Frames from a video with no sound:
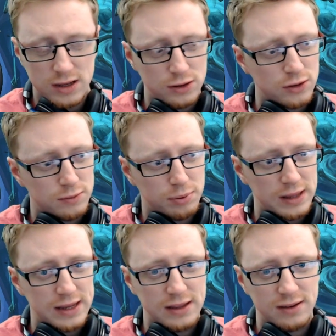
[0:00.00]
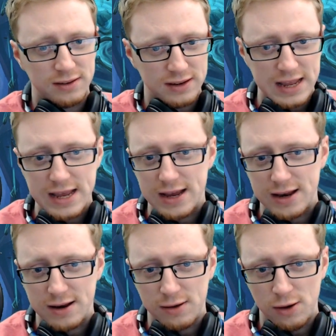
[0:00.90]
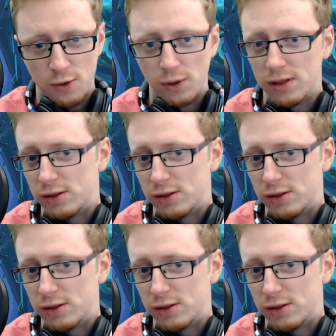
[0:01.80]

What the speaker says: You can play this in, well,